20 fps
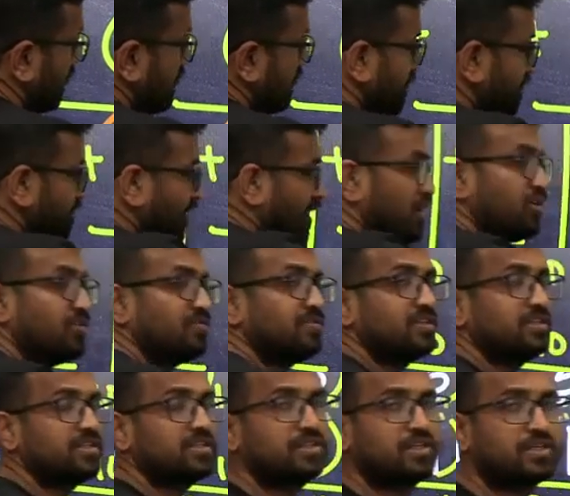the value of
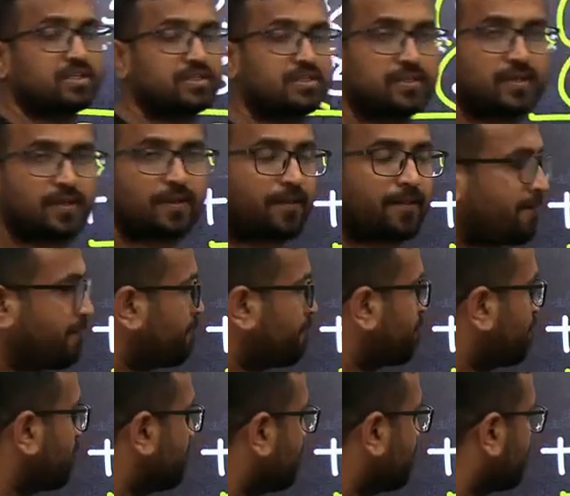this is this.
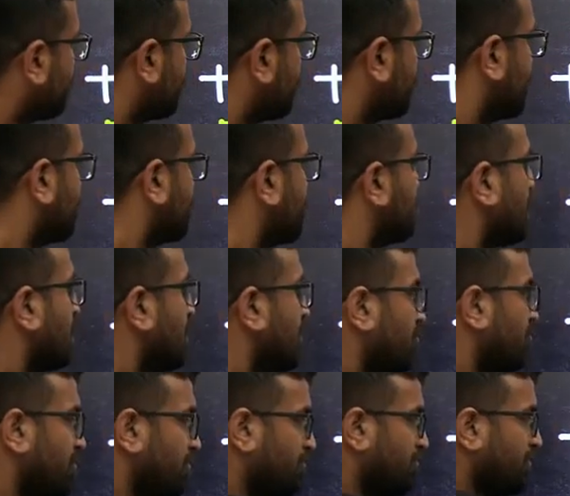
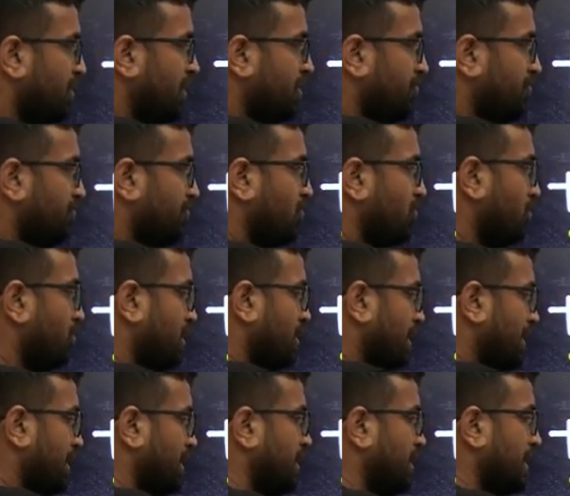54
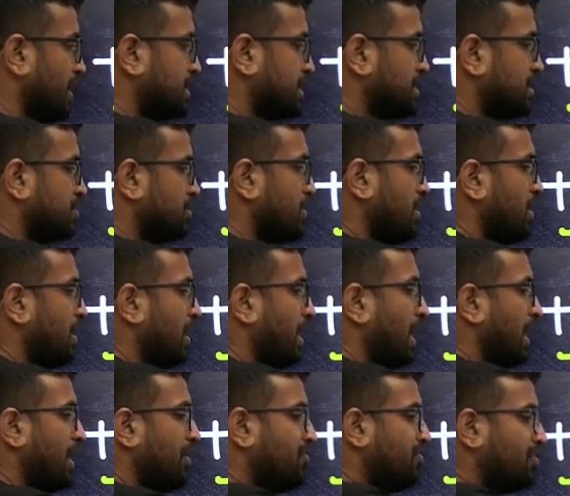in decimal
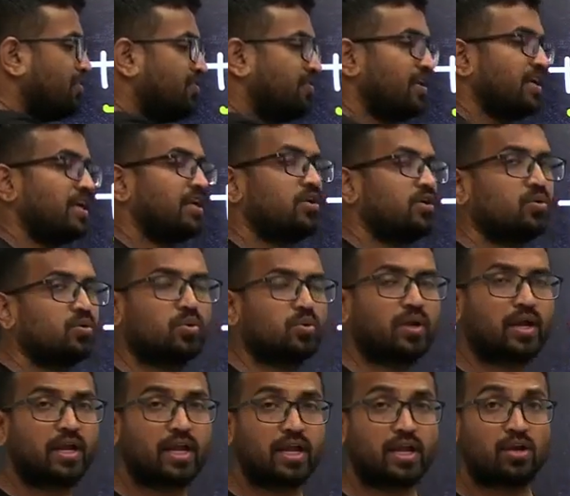and
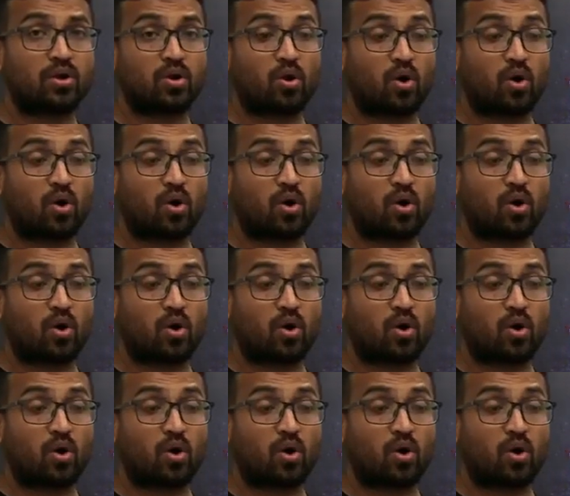52 in